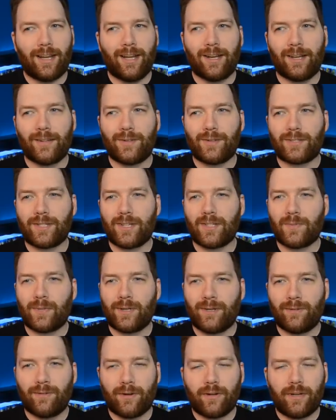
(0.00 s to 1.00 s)
Uh, this has
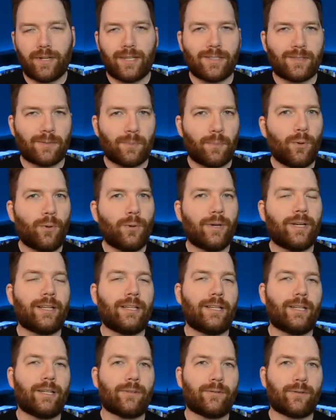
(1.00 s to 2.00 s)
been a very
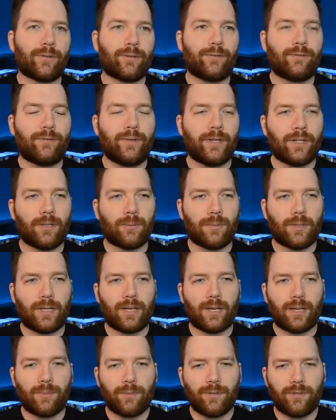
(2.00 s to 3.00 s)
disappointing year for film. A
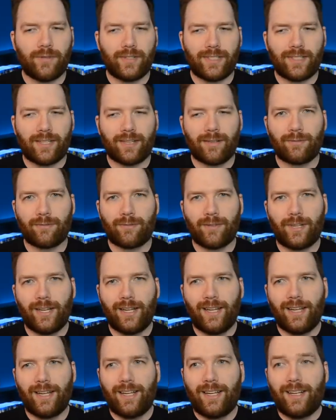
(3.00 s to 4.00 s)
lot of movies have
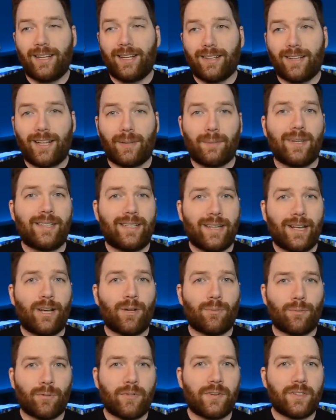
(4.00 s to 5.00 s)
let me
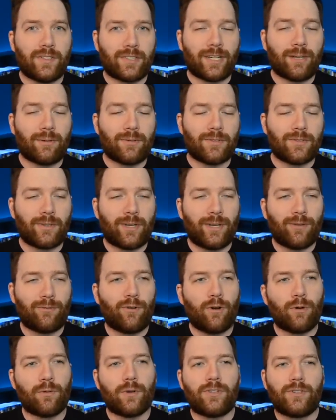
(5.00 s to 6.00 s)
down, movies that I was looking
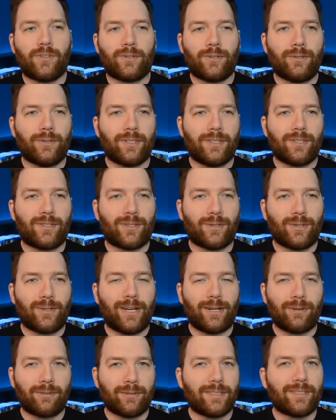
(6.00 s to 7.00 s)
forward to, and so
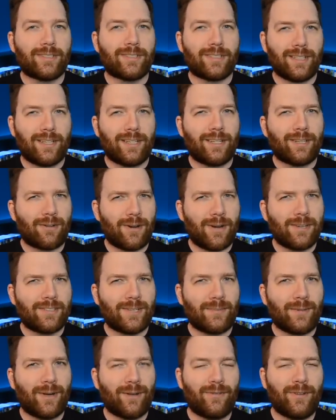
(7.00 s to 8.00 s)
I was uh,
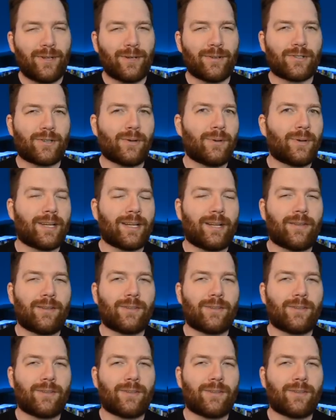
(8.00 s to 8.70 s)
crossing my fingers going into